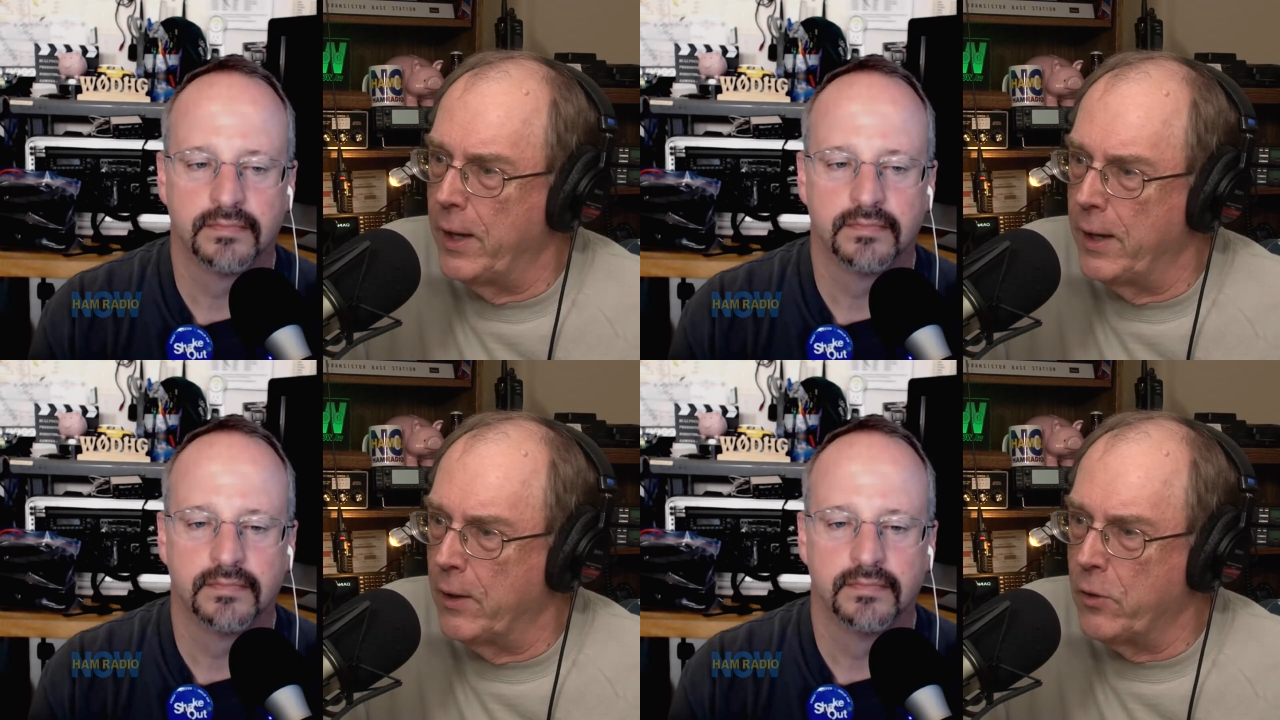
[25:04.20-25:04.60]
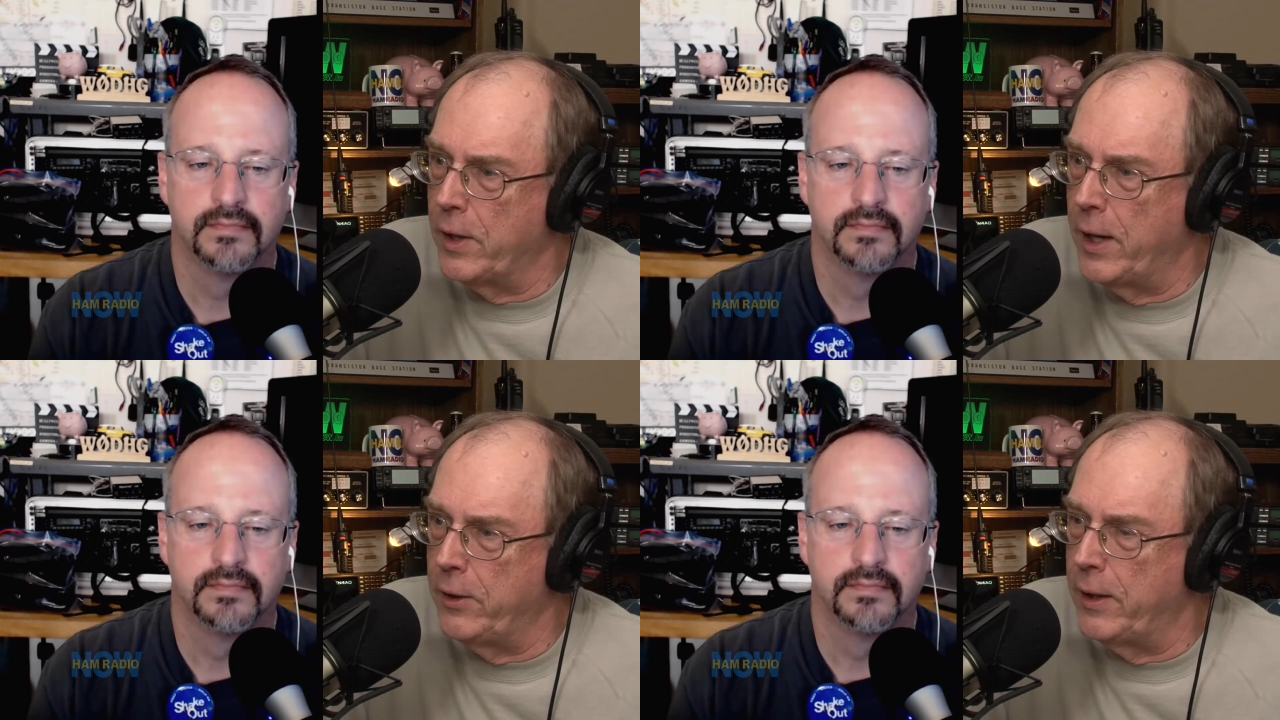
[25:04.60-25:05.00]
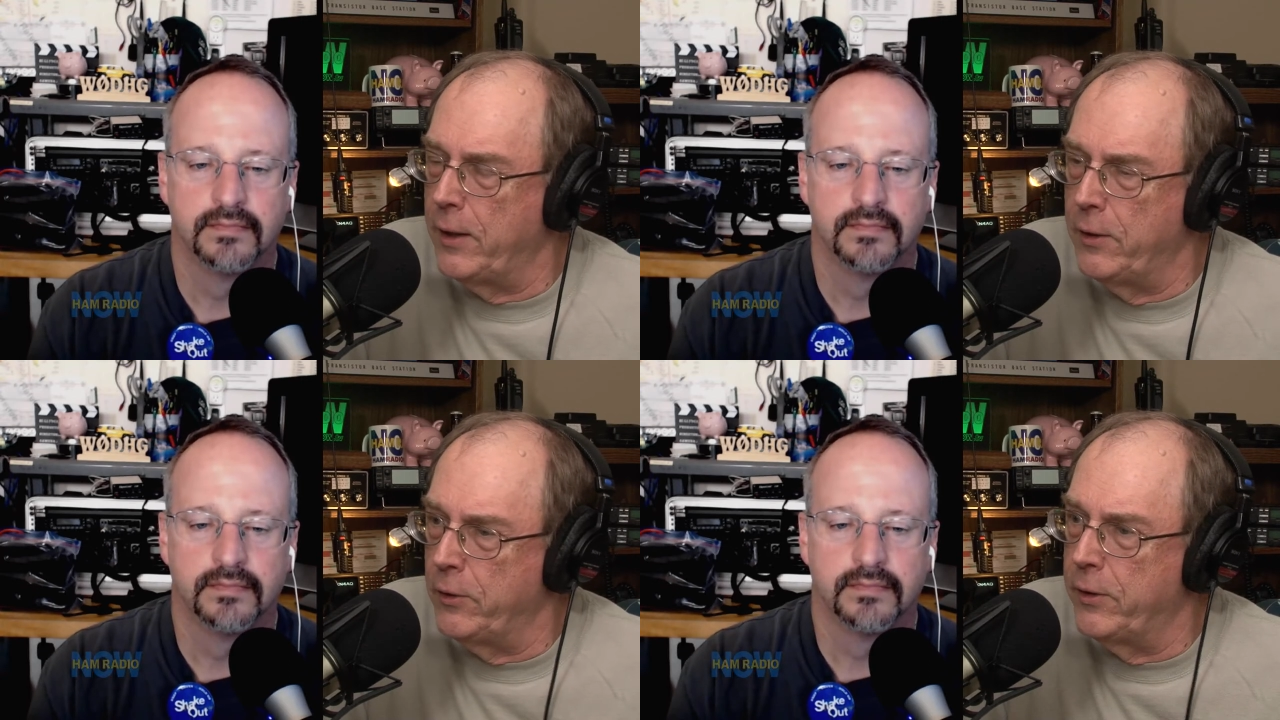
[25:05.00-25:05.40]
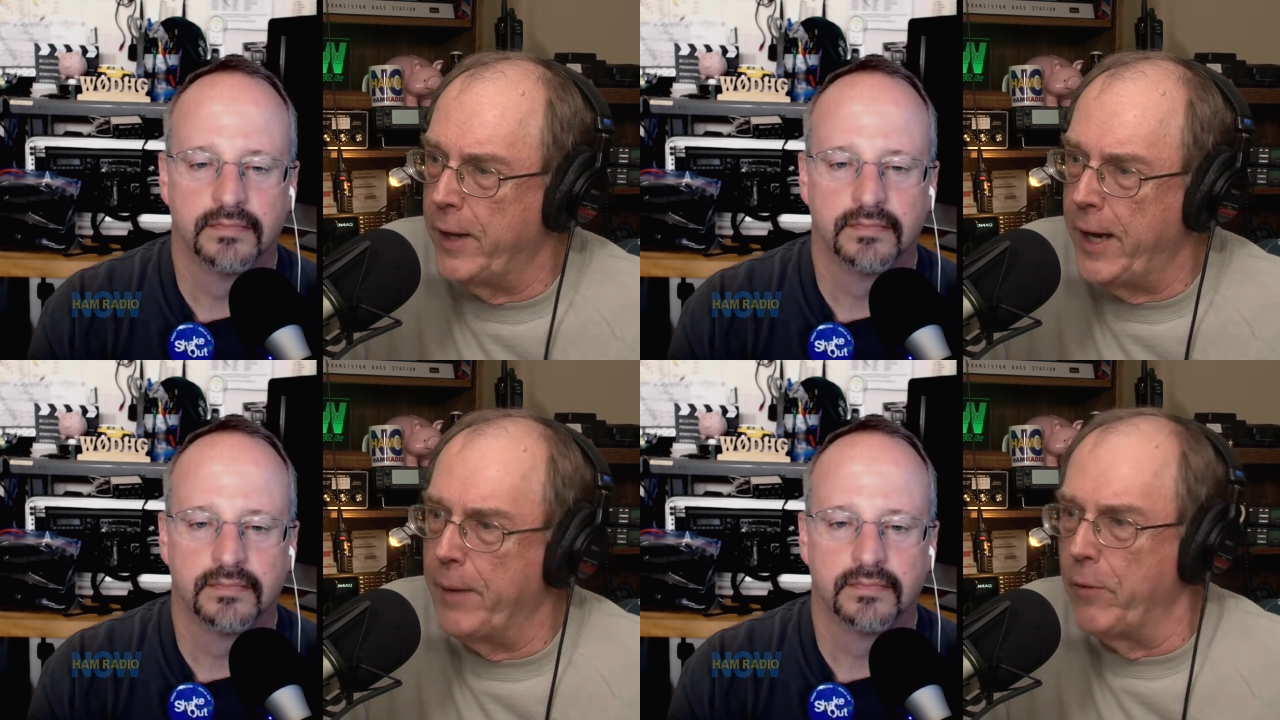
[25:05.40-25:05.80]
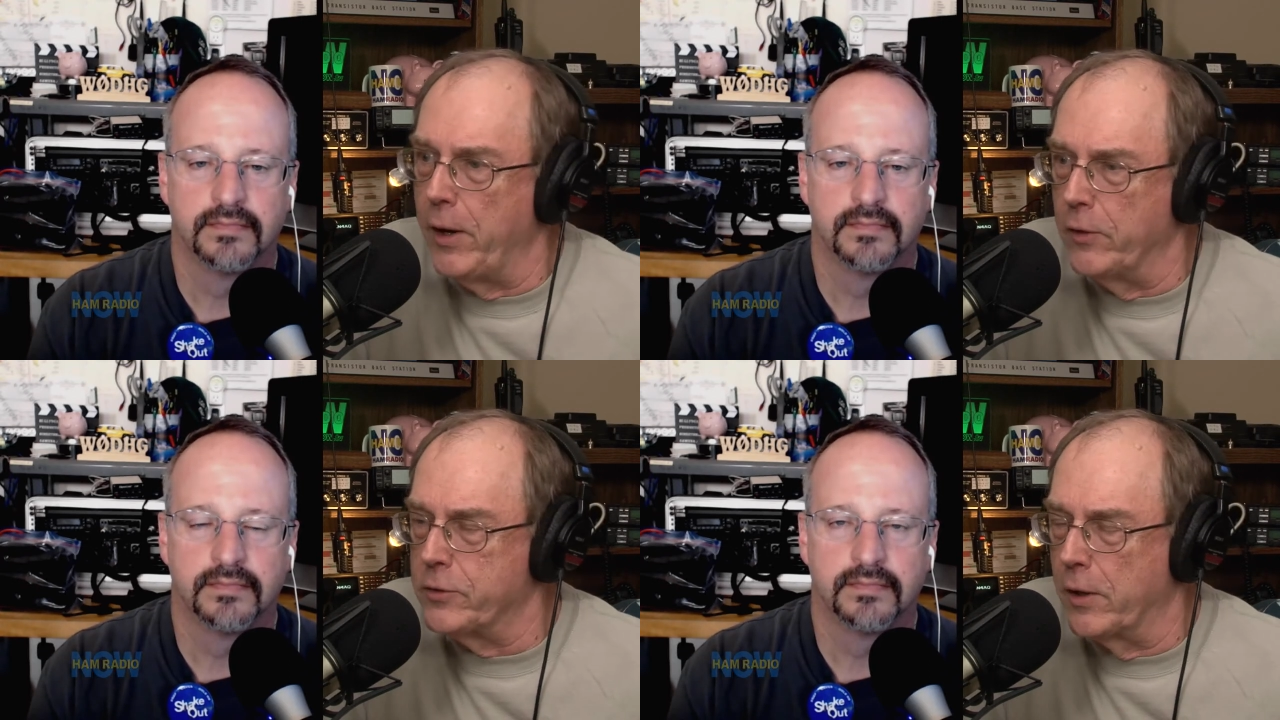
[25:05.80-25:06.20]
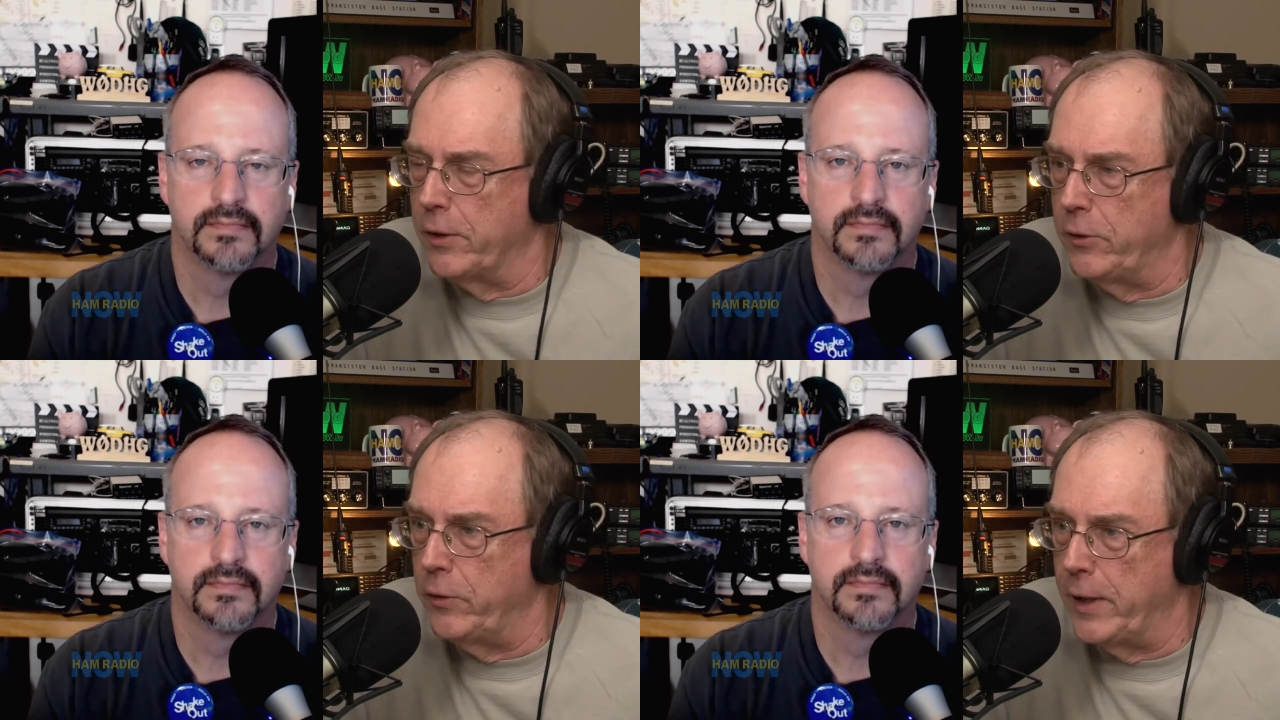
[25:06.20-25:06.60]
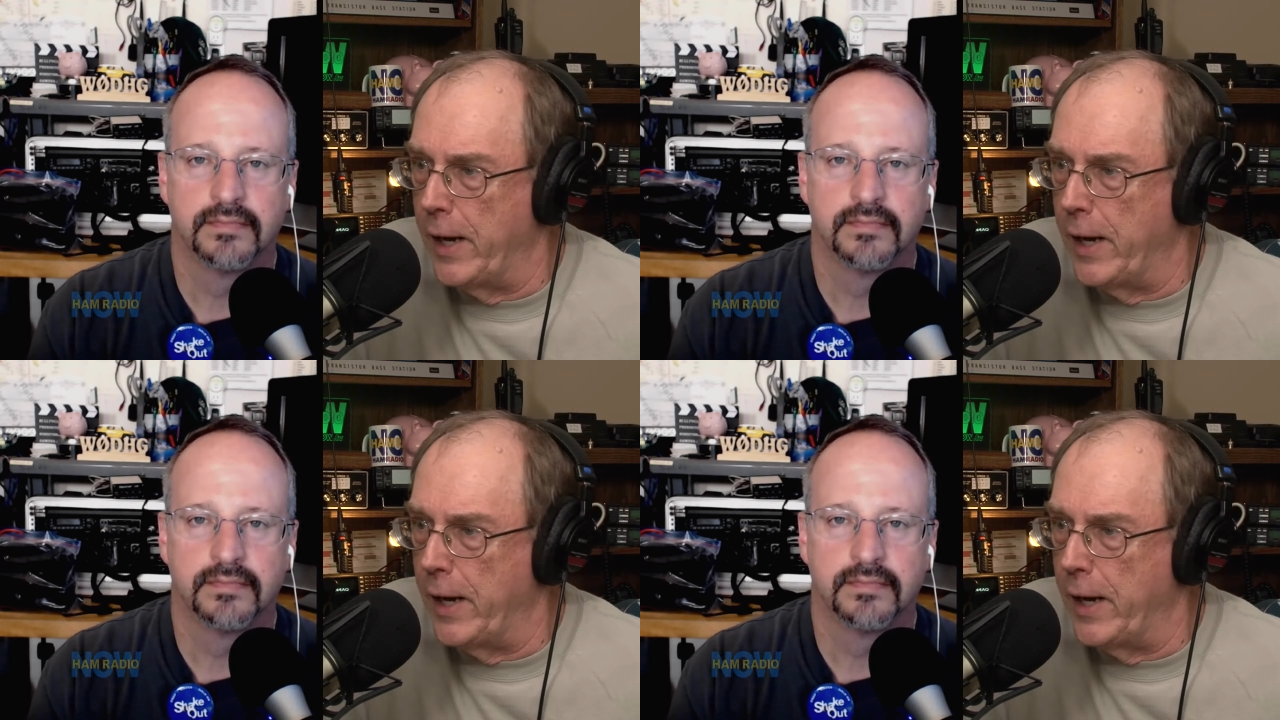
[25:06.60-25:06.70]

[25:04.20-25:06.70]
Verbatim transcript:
Speaker 1: eh, the ham radios aren't going to do